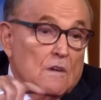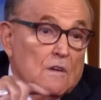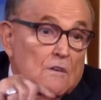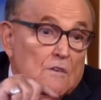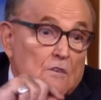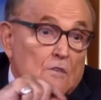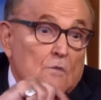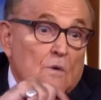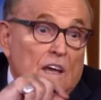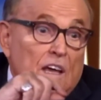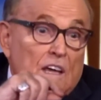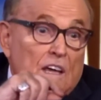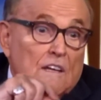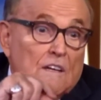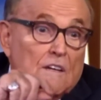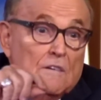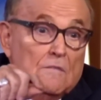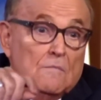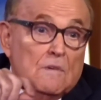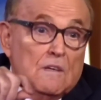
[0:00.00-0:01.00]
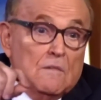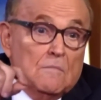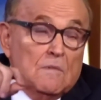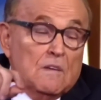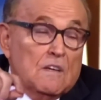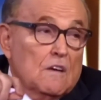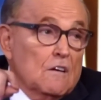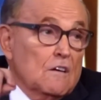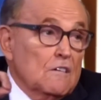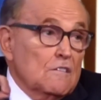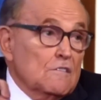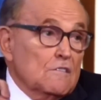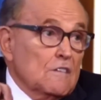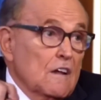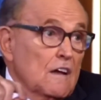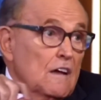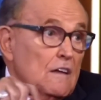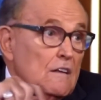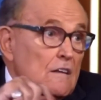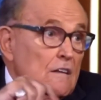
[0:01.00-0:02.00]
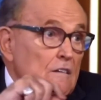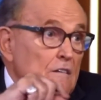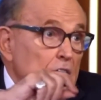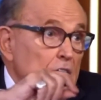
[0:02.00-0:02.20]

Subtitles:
you hated me because I